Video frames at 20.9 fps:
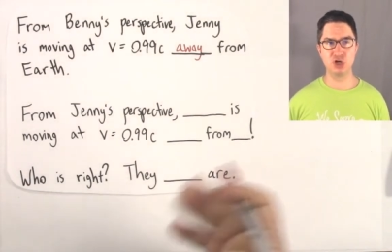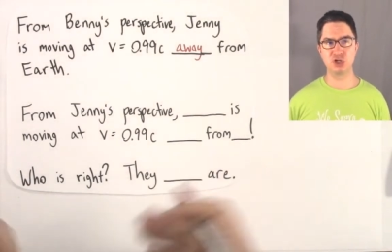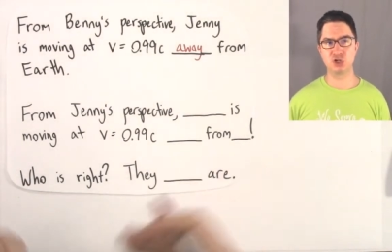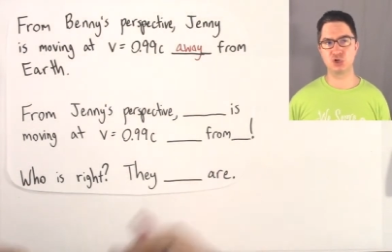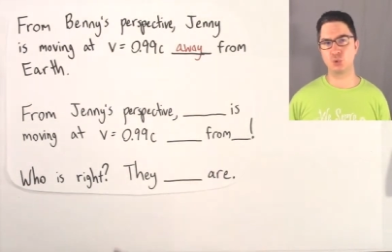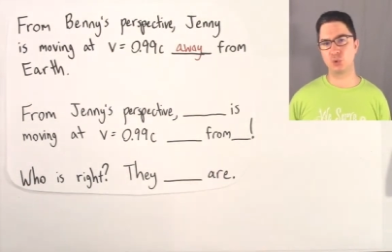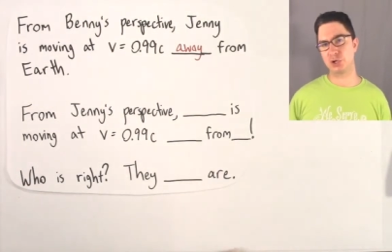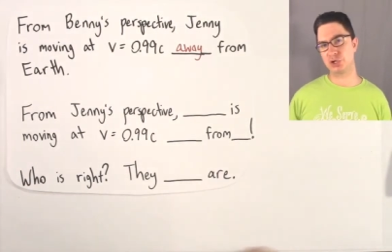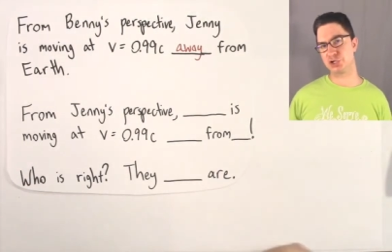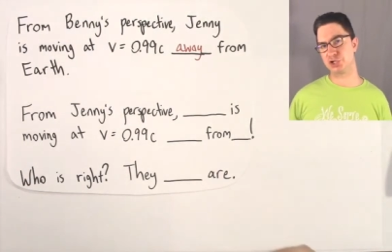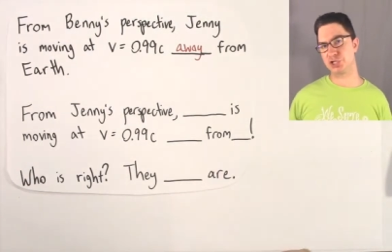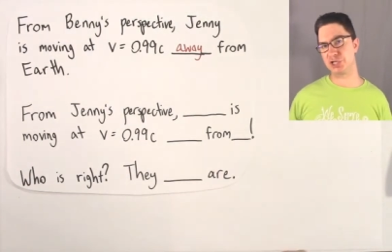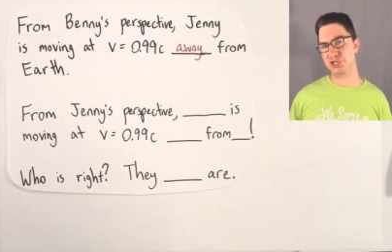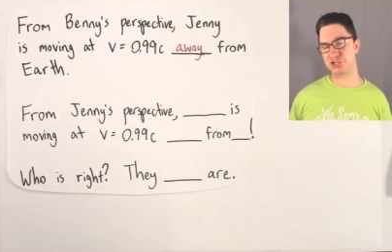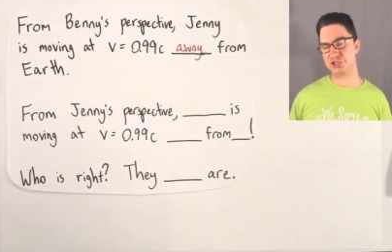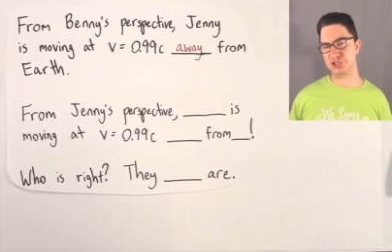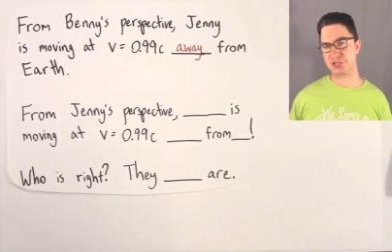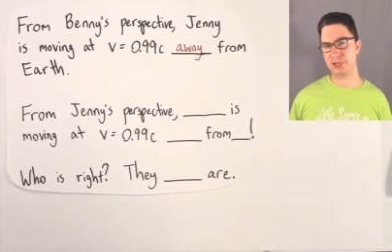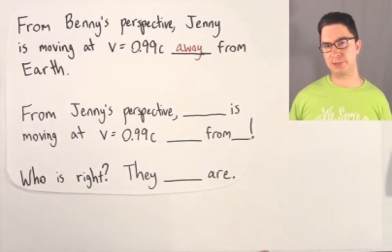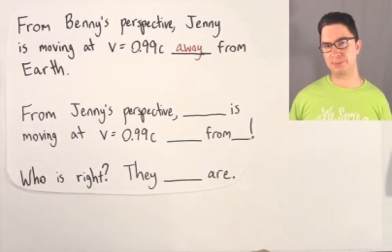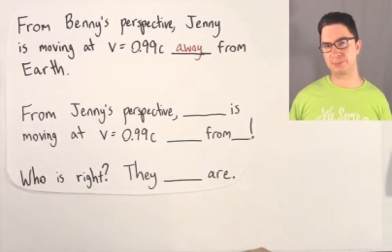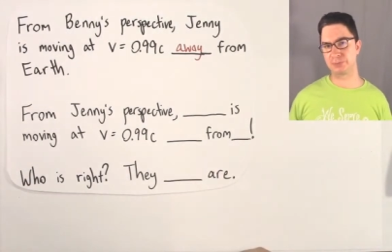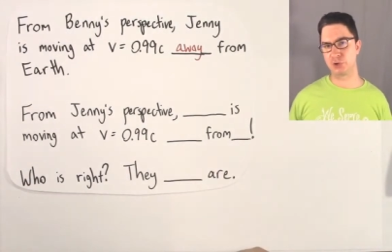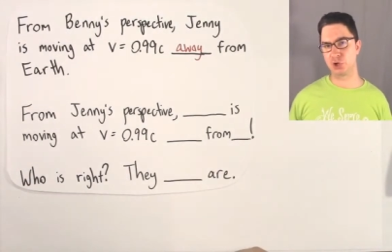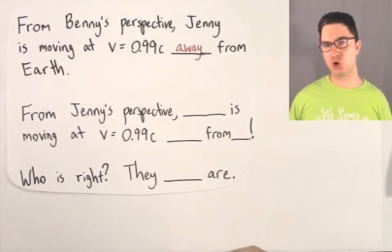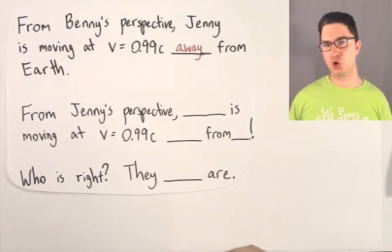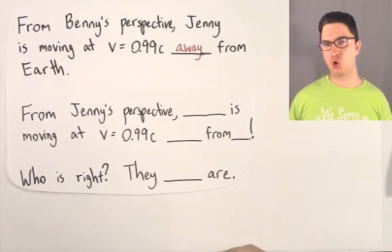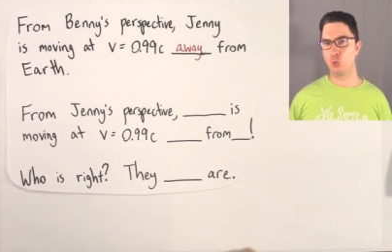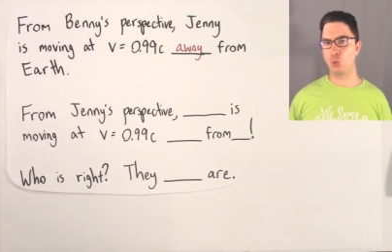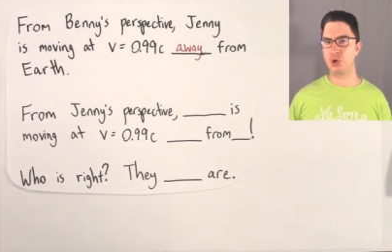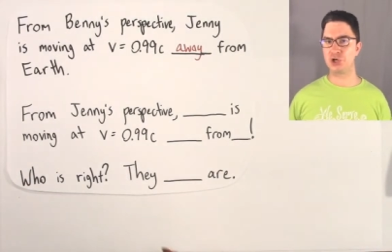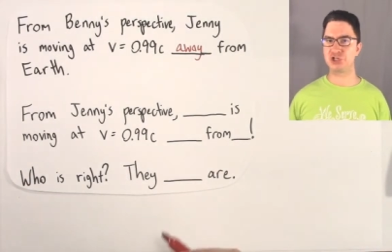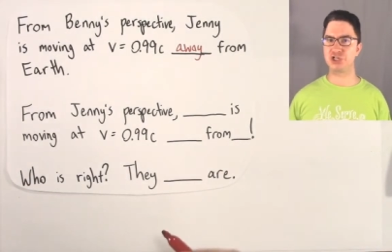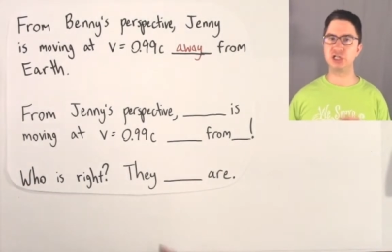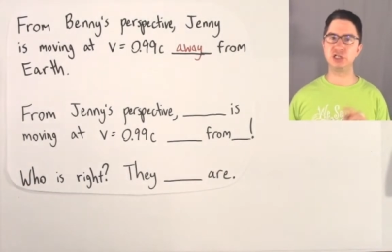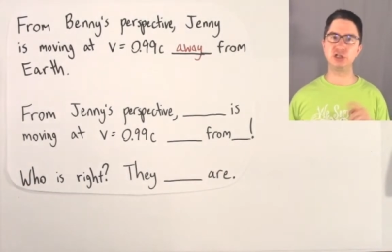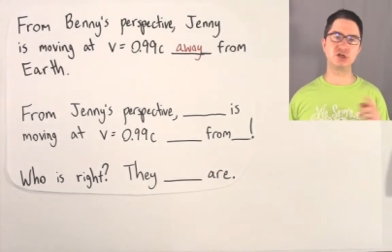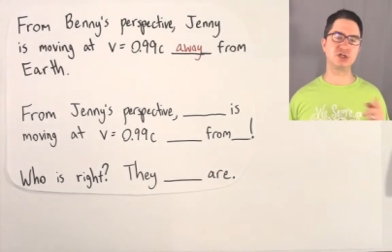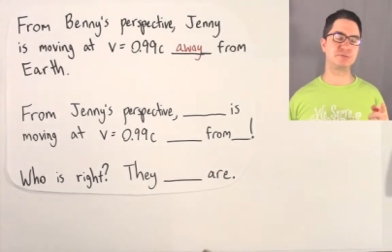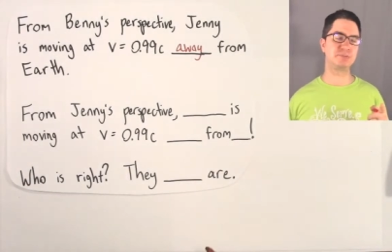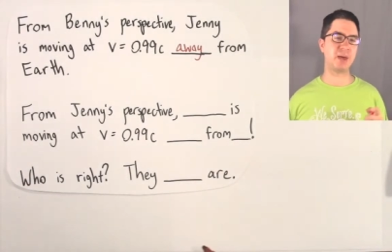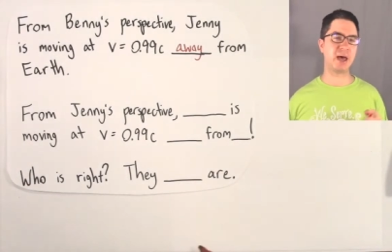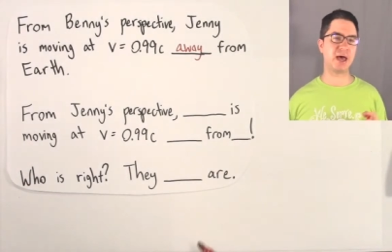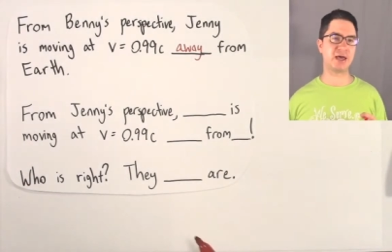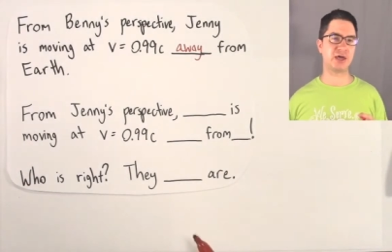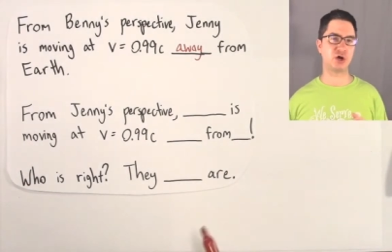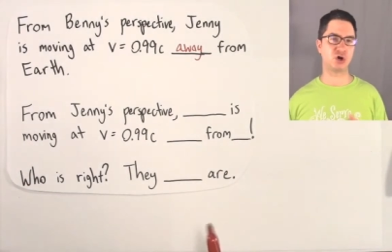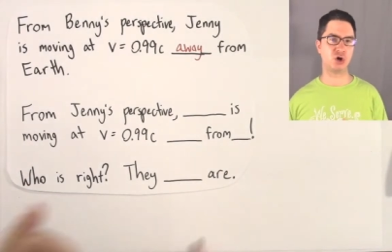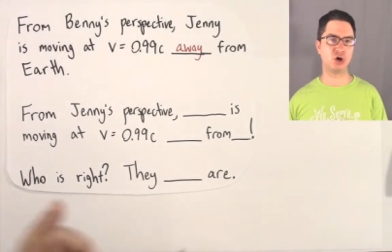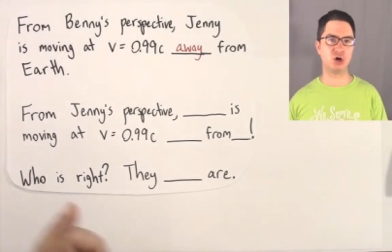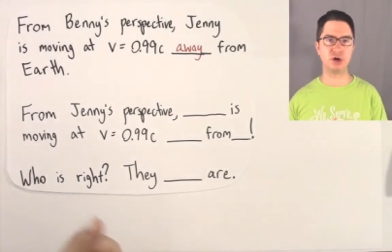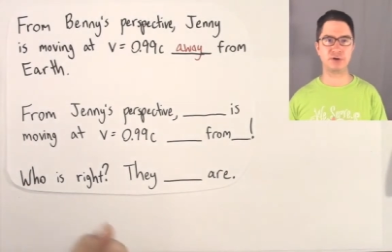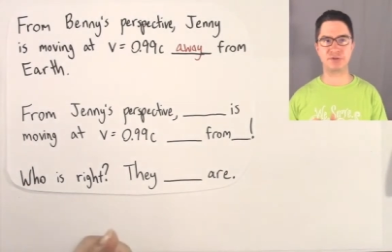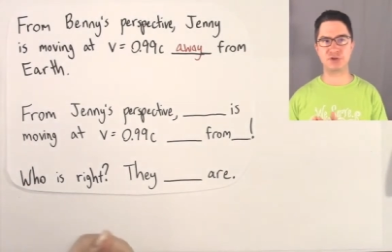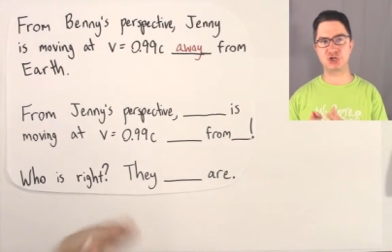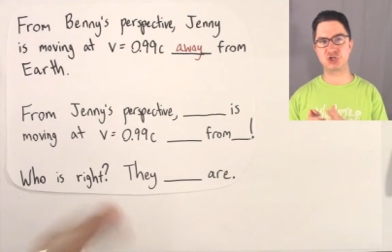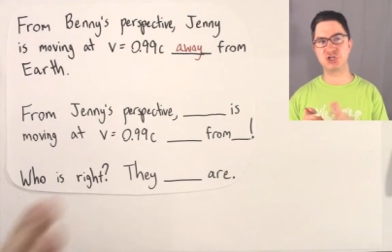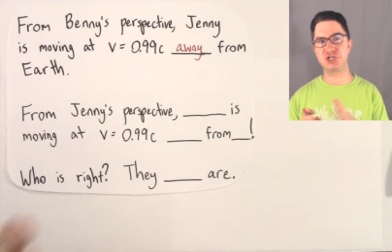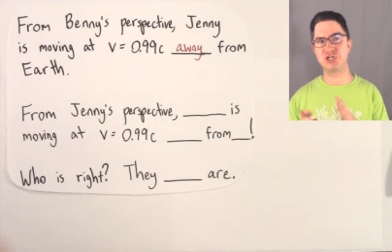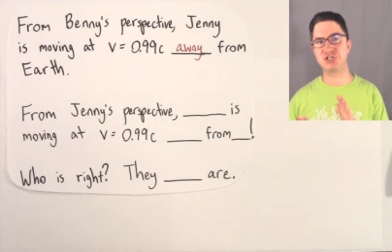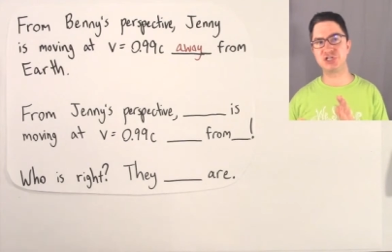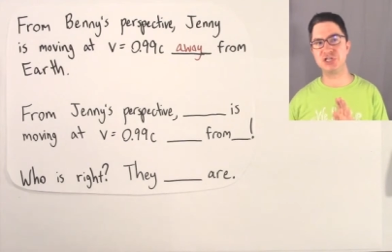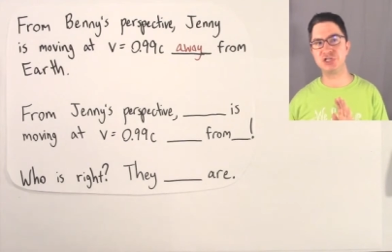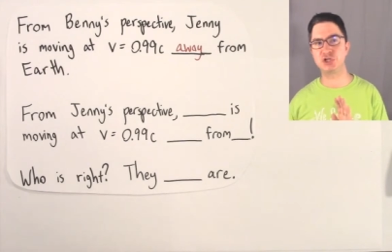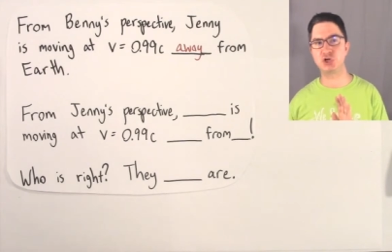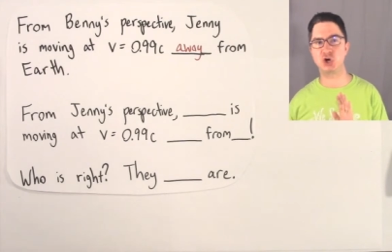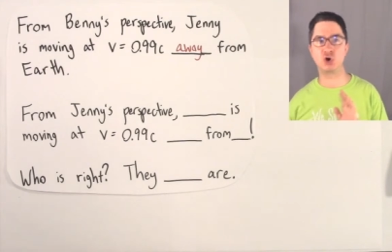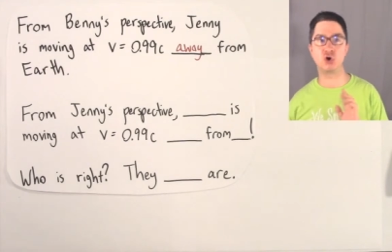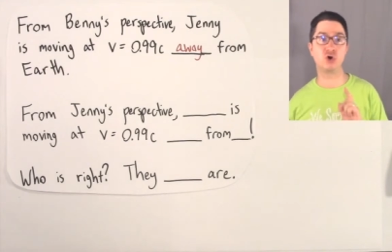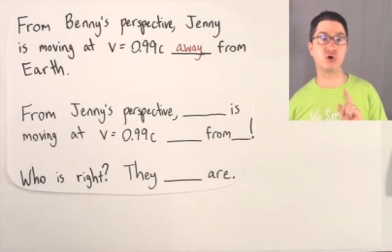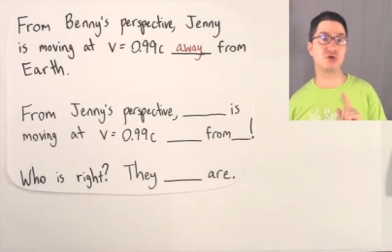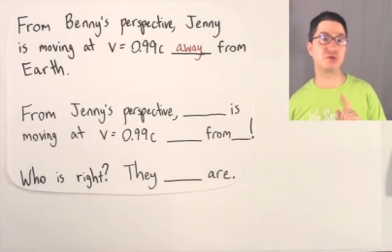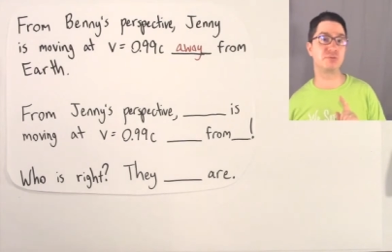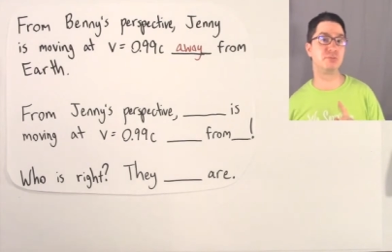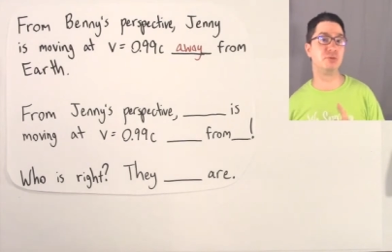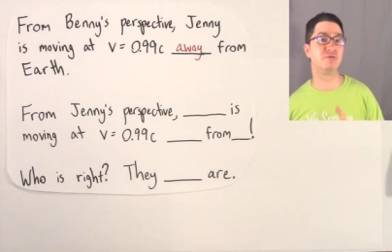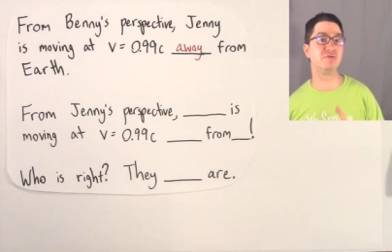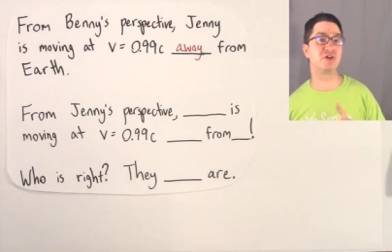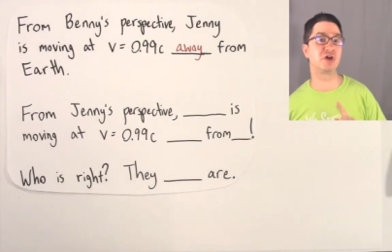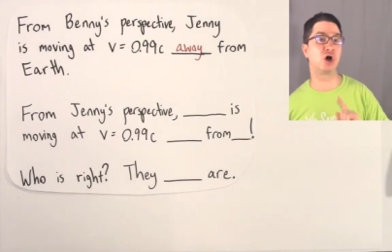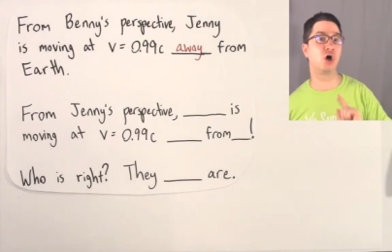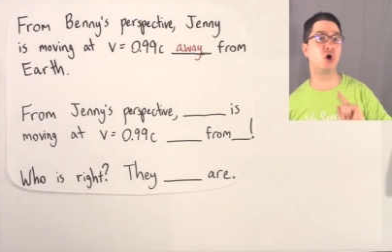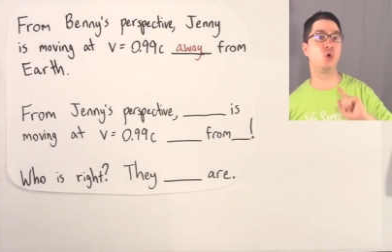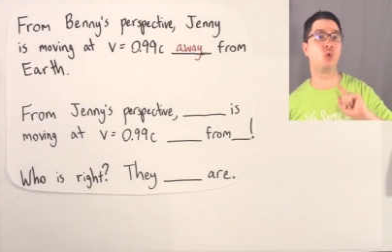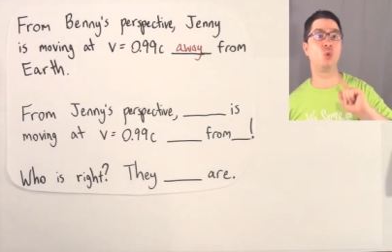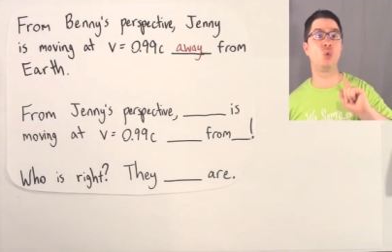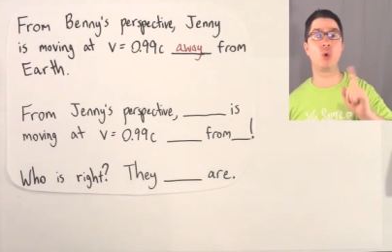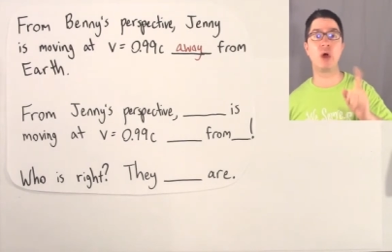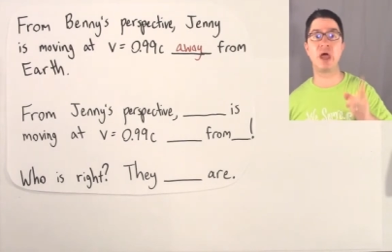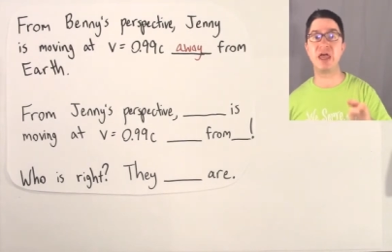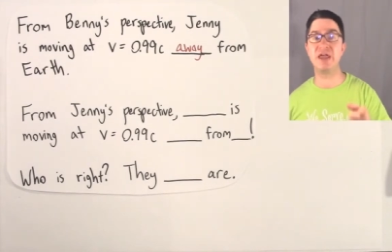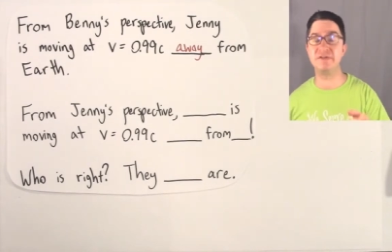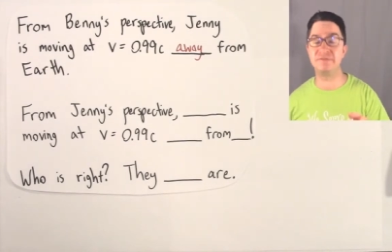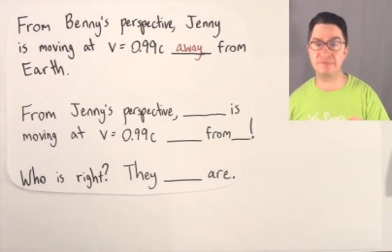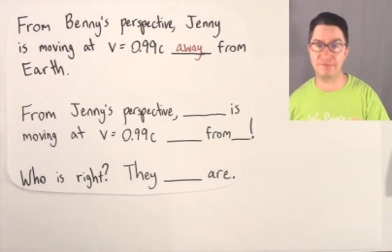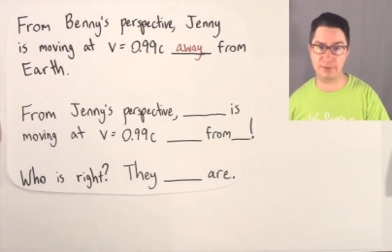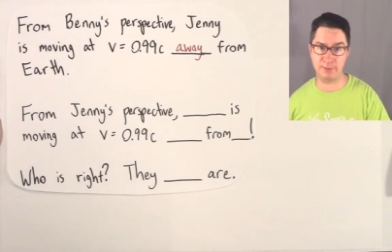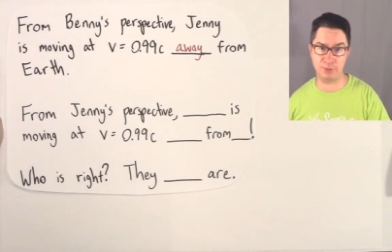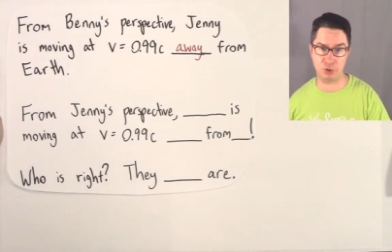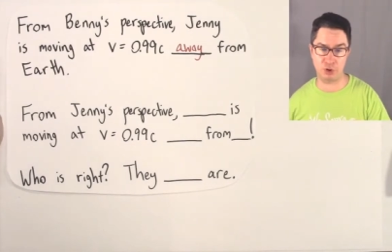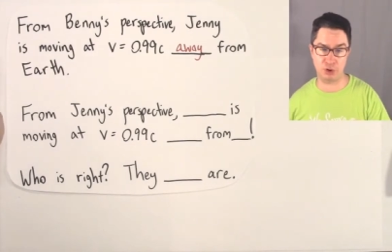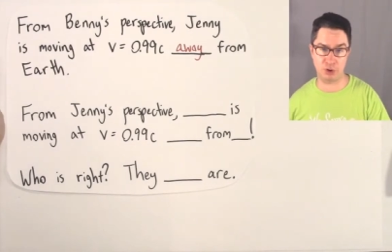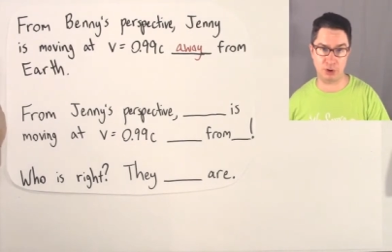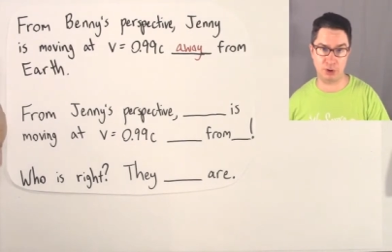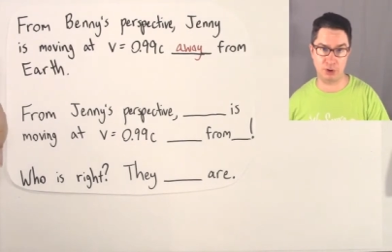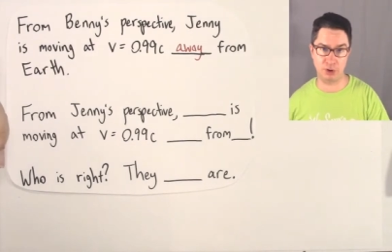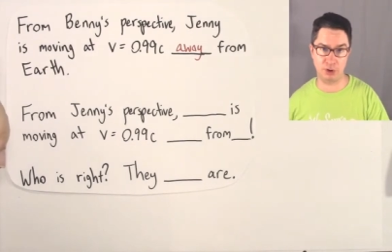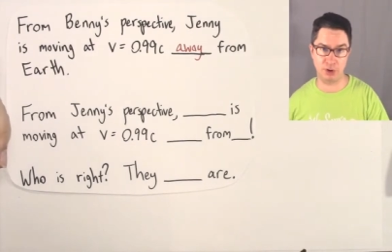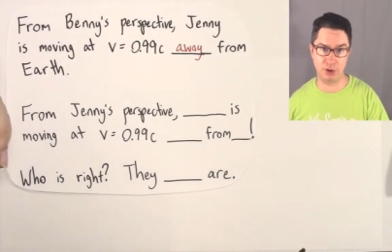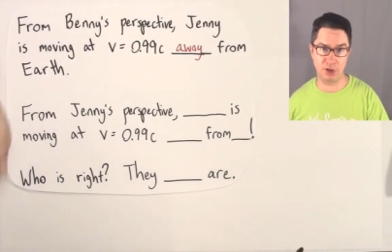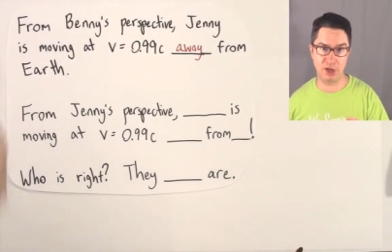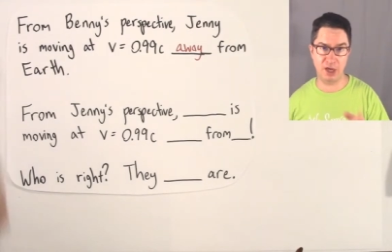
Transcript: So what does she see? When she looks back at Earth, she sees Earth moving away from her